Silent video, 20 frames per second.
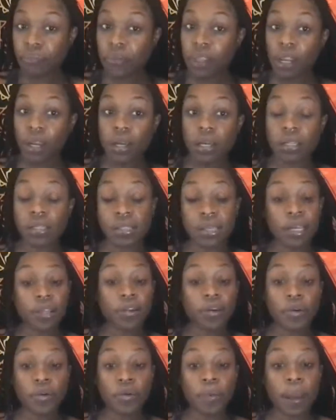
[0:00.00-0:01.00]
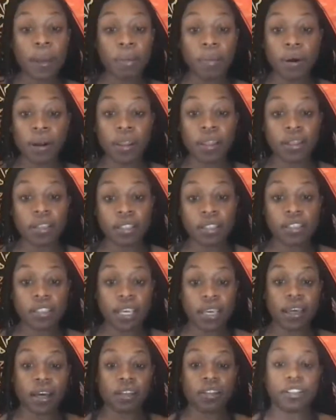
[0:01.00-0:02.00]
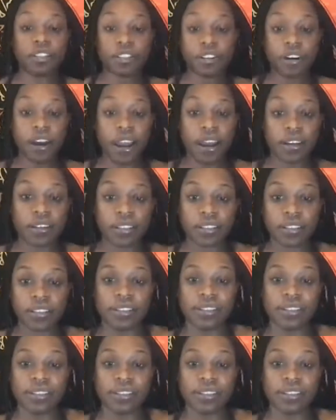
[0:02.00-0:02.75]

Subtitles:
Because they do way more than just take out your trash.